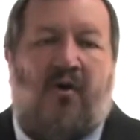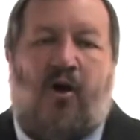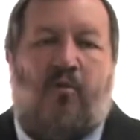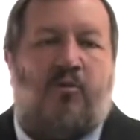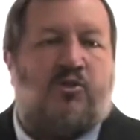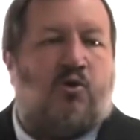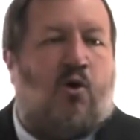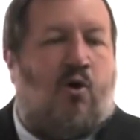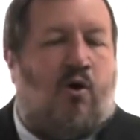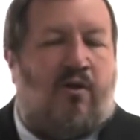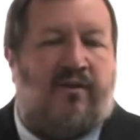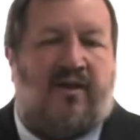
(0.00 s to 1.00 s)
Almost
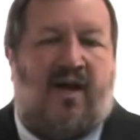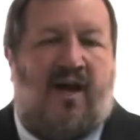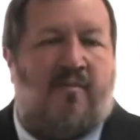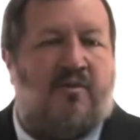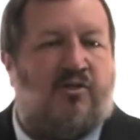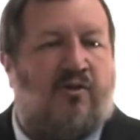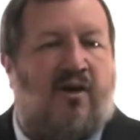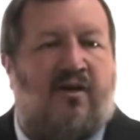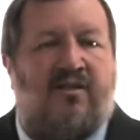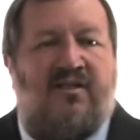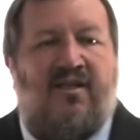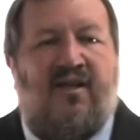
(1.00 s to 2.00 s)
all the common
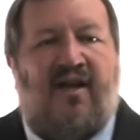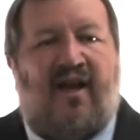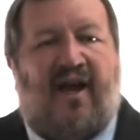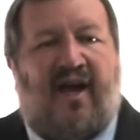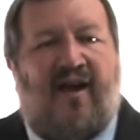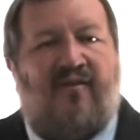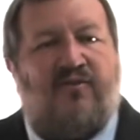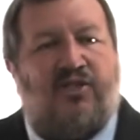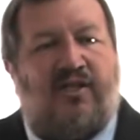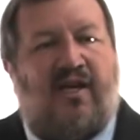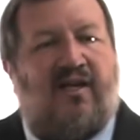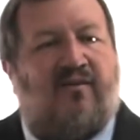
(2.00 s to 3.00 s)
drugs have
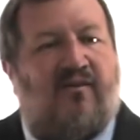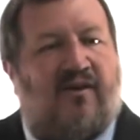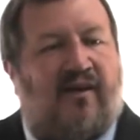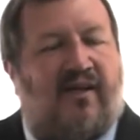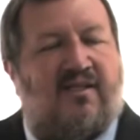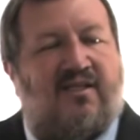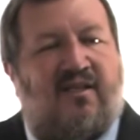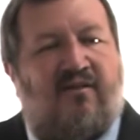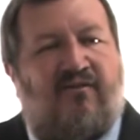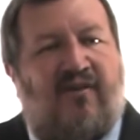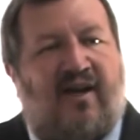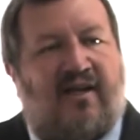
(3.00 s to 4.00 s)
genetic variants that
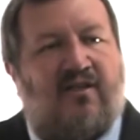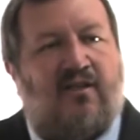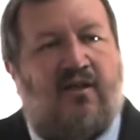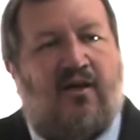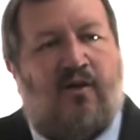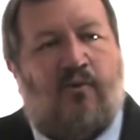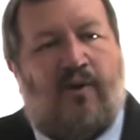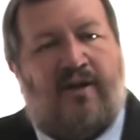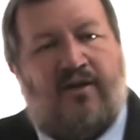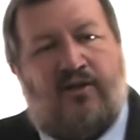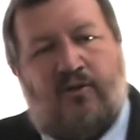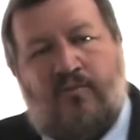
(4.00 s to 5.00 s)
affect
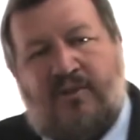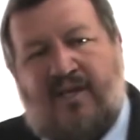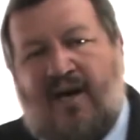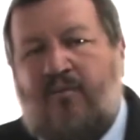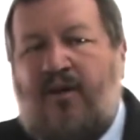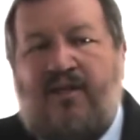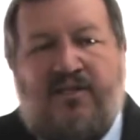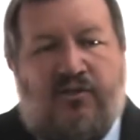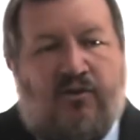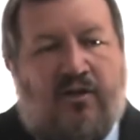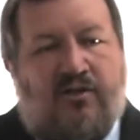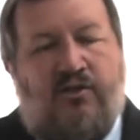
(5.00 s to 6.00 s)
whether you metabolize the
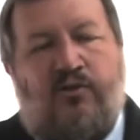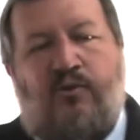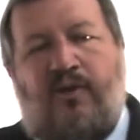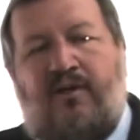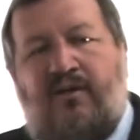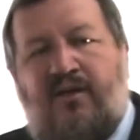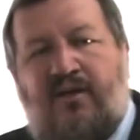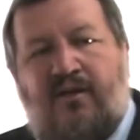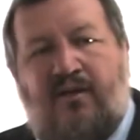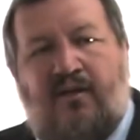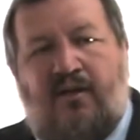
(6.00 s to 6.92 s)
drug too quickly,